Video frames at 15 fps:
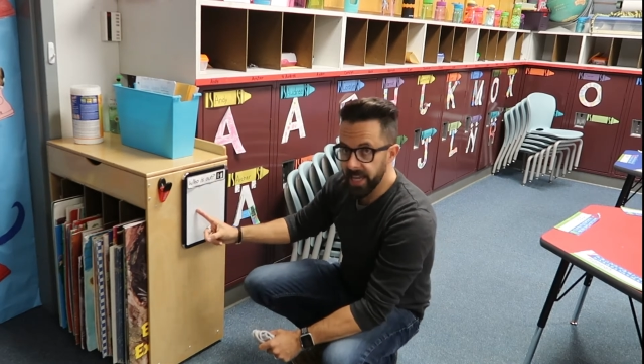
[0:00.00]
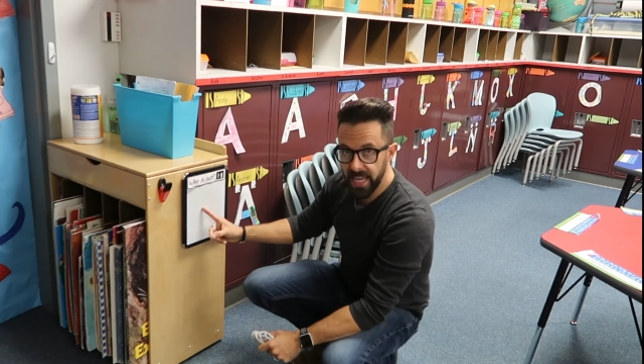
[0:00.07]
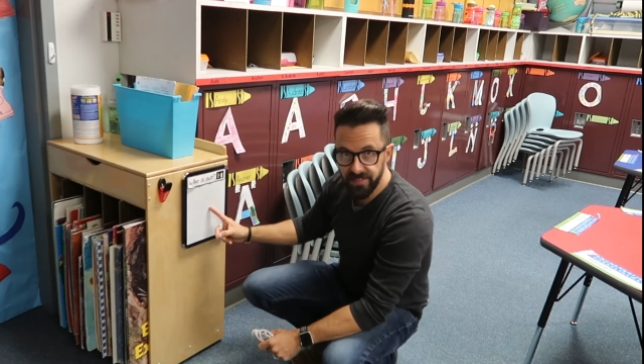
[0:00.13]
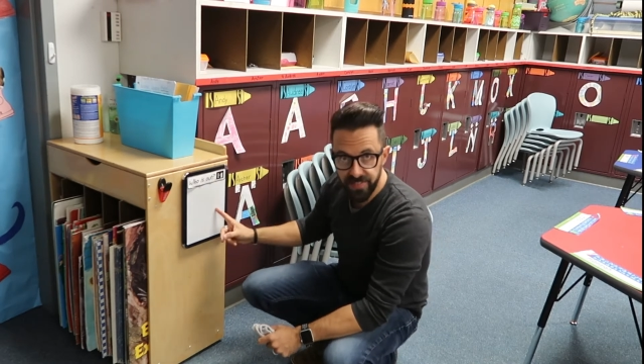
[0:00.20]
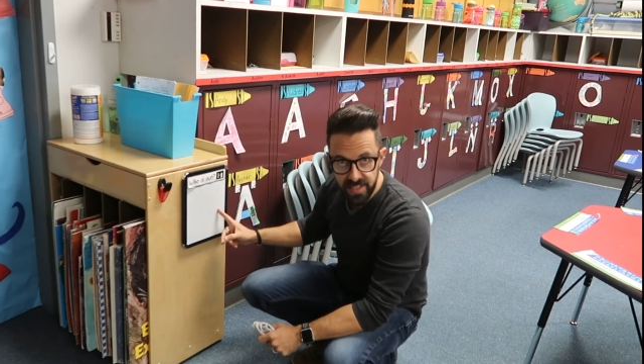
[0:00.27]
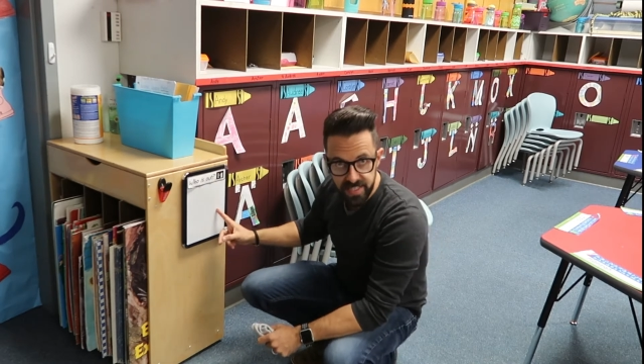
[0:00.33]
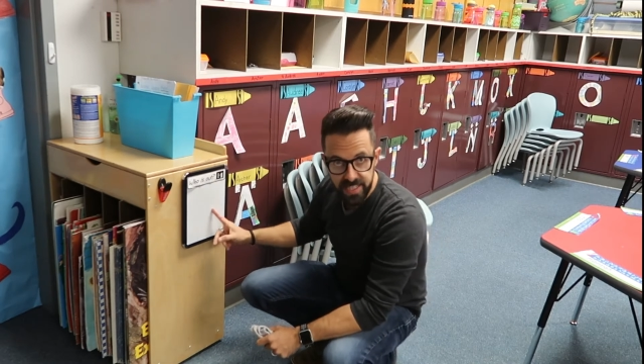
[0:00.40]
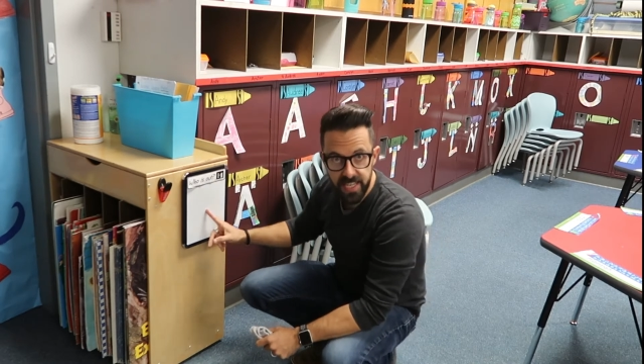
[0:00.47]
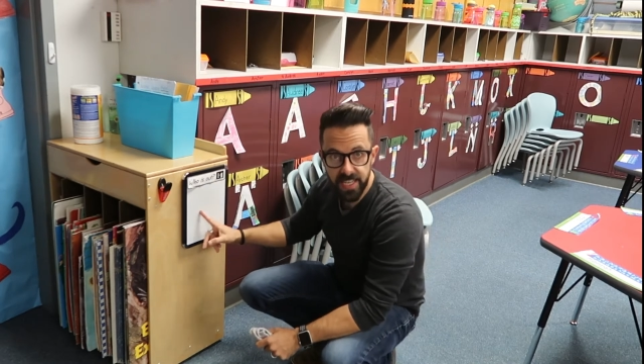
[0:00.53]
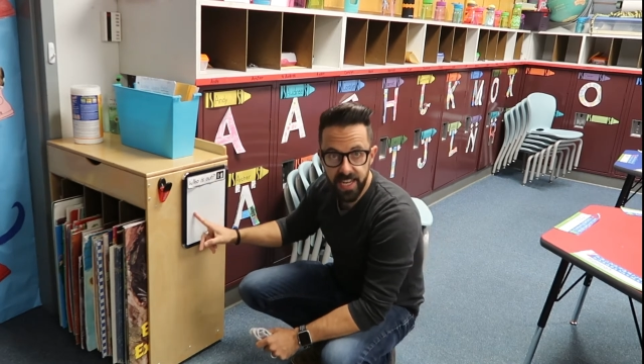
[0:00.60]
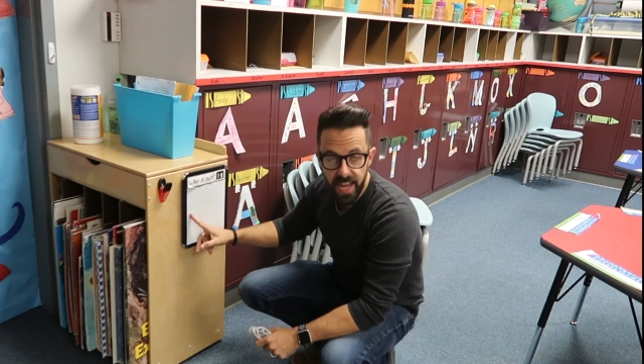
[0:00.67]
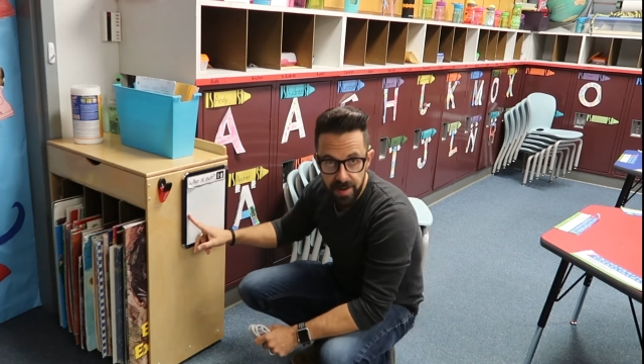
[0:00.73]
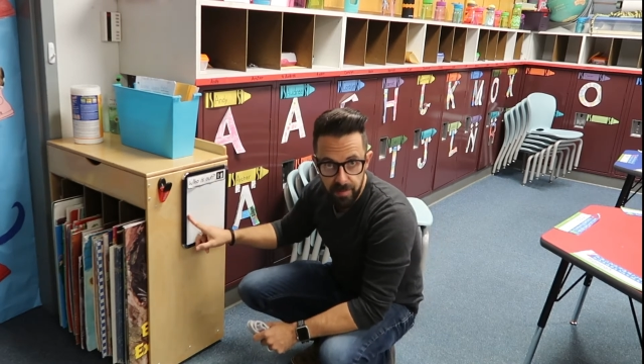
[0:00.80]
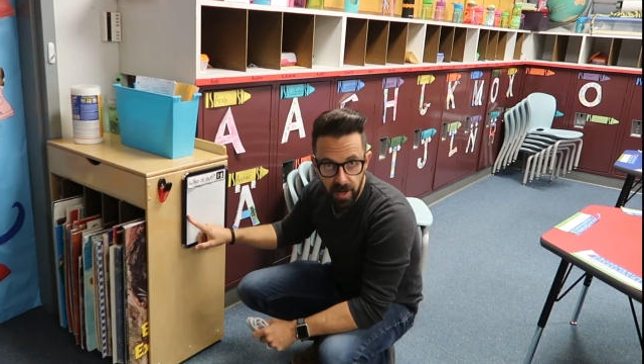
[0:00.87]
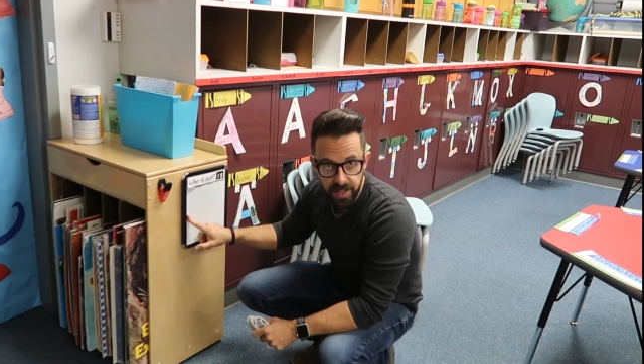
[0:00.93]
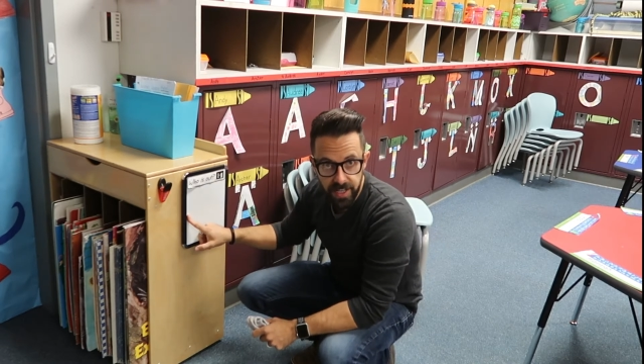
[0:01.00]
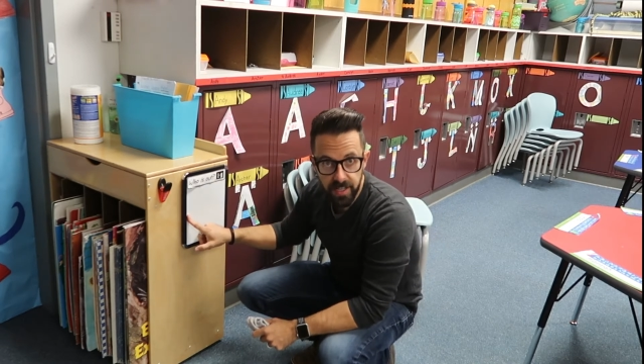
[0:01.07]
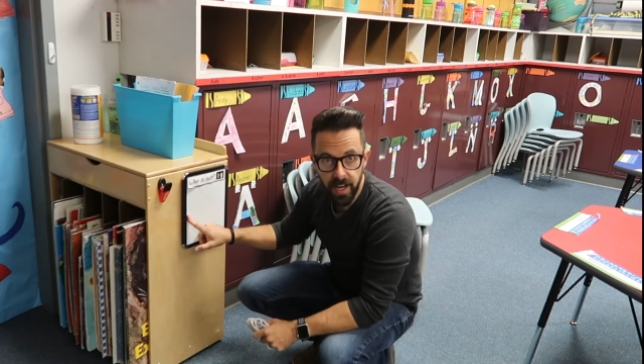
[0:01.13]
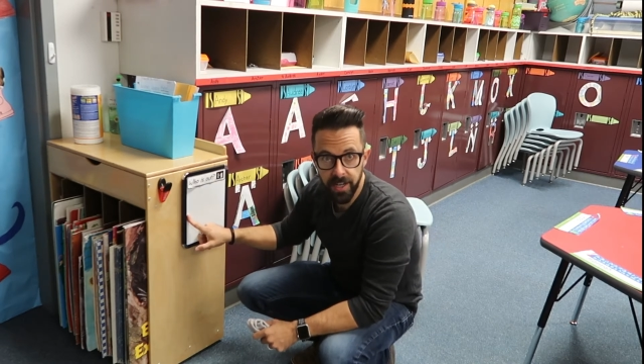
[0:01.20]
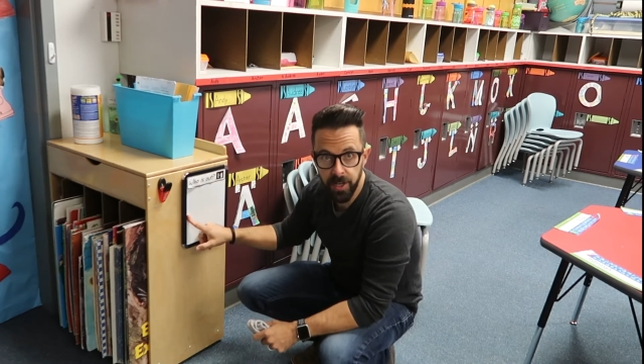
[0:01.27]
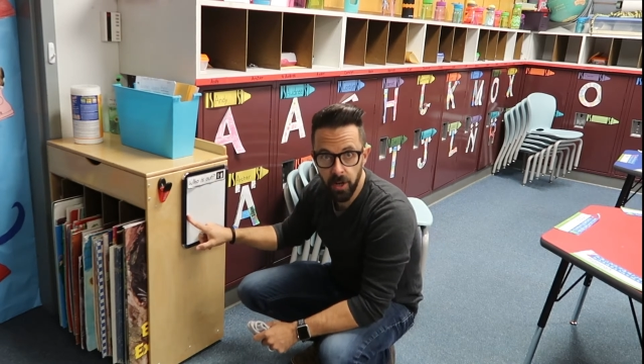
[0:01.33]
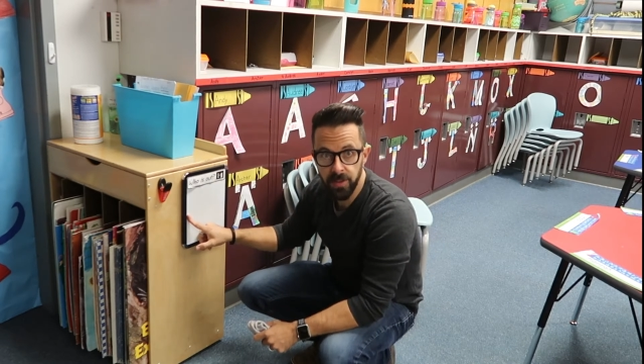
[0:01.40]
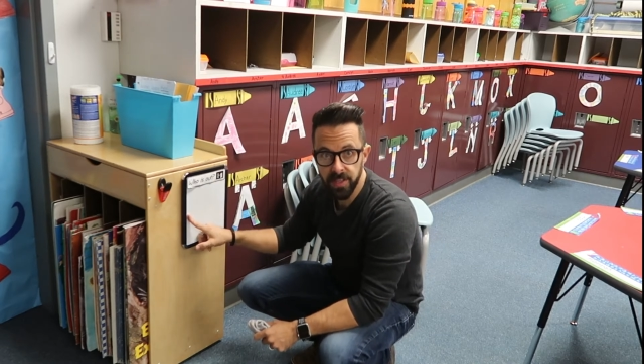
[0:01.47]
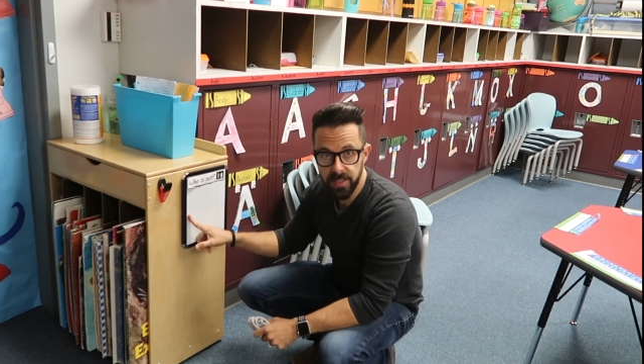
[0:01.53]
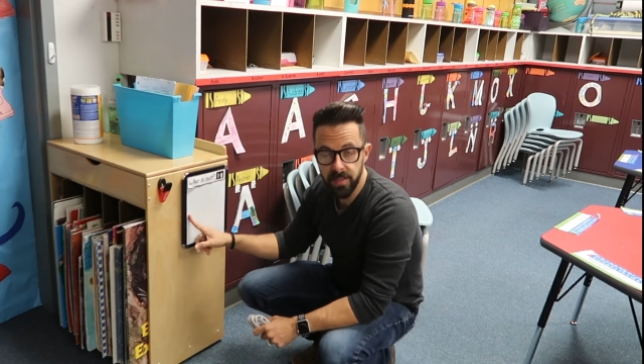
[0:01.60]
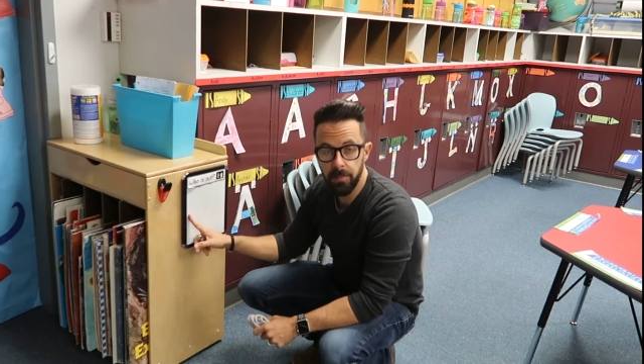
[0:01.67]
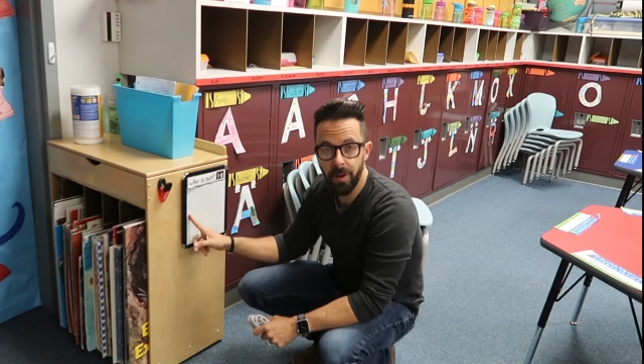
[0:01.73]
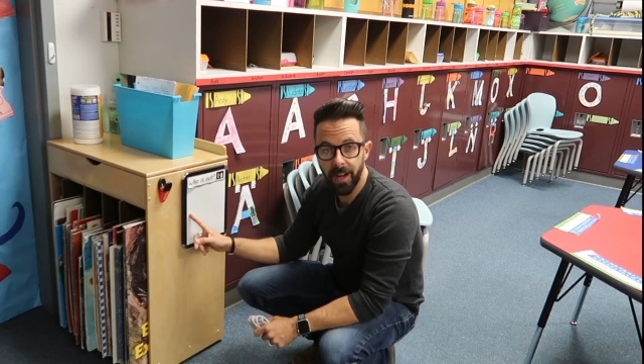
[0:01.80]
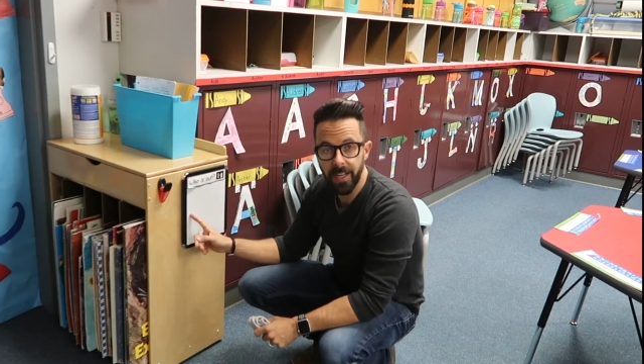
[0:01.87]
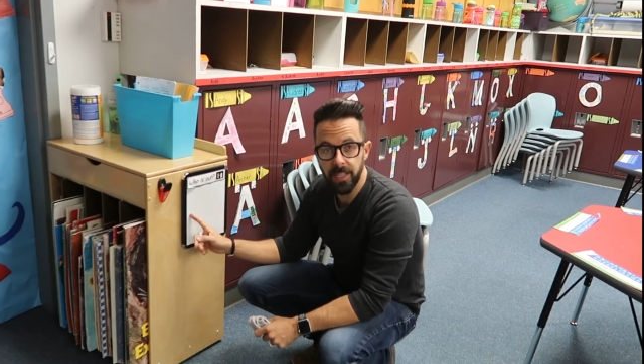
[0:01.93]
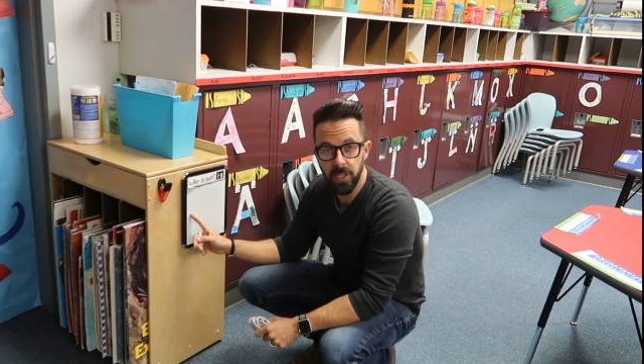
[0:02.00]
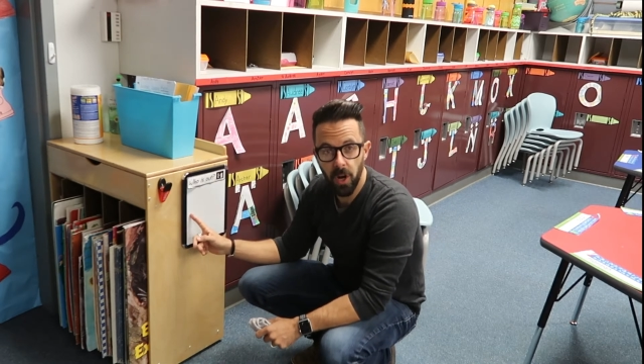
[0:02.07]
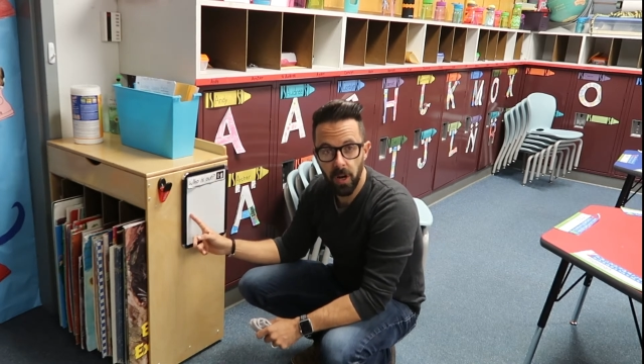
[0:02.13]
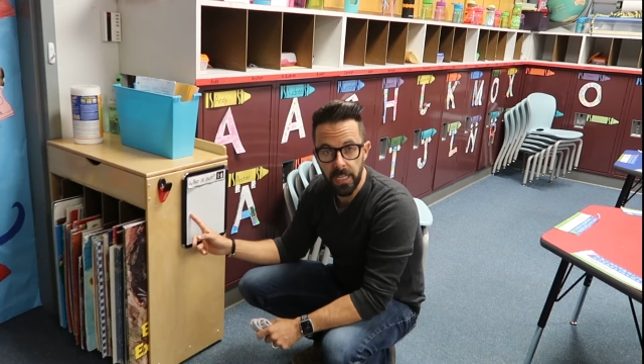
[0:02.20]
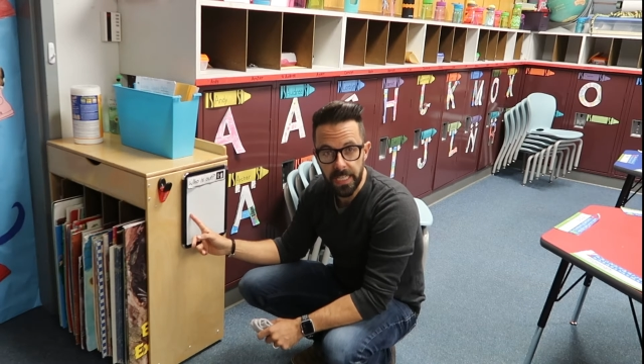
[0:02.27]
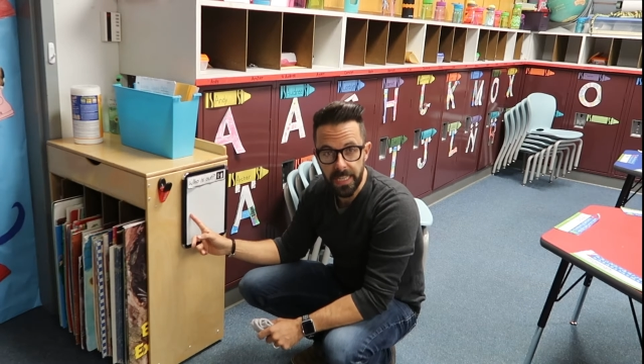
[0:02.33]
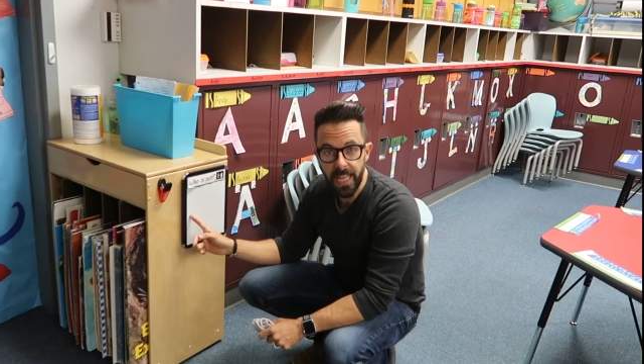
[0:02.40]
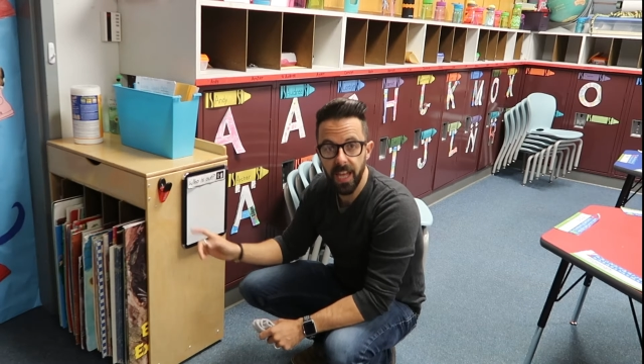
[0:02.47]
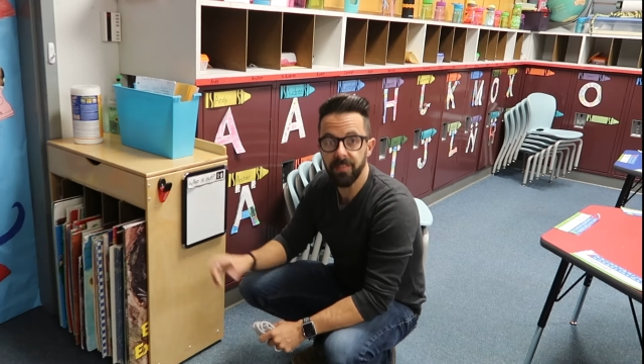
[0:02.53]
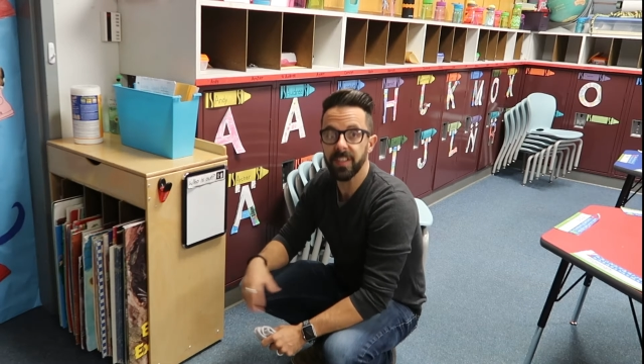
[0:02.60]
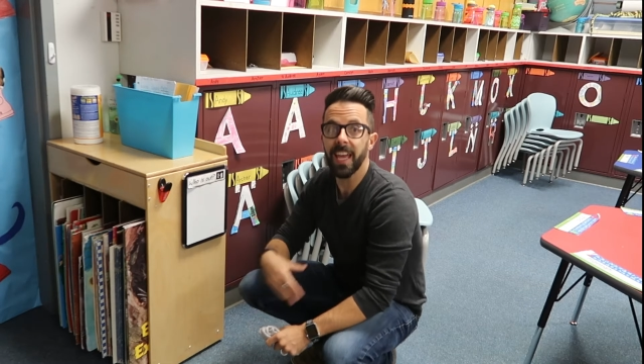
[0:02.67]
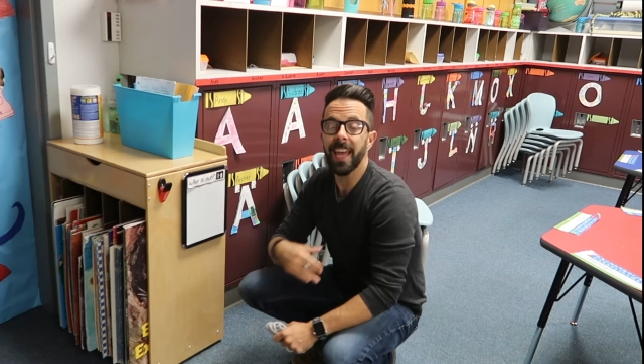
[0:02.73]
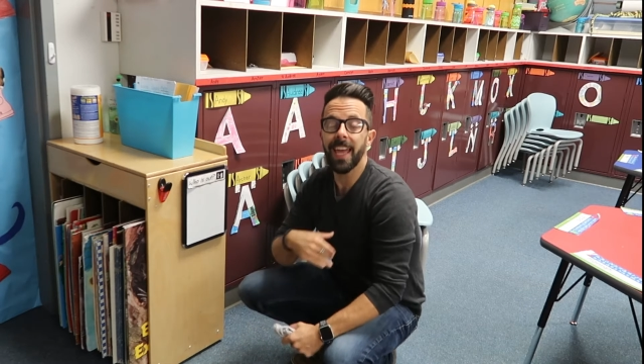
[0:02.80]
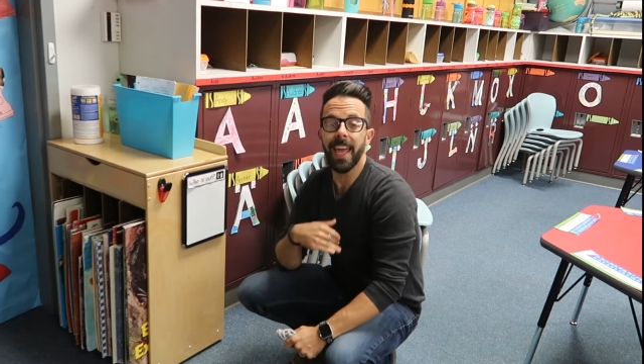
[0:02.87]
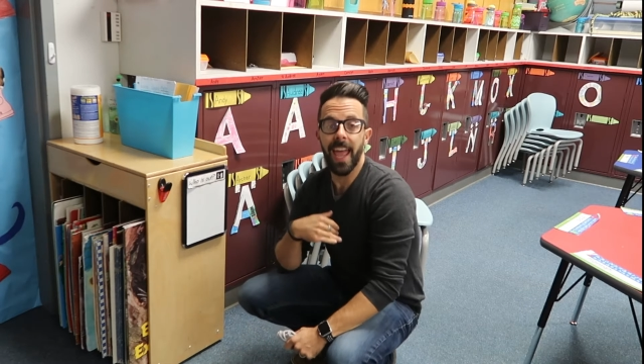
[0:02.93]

if I see a name on here, I know that somebody's already left.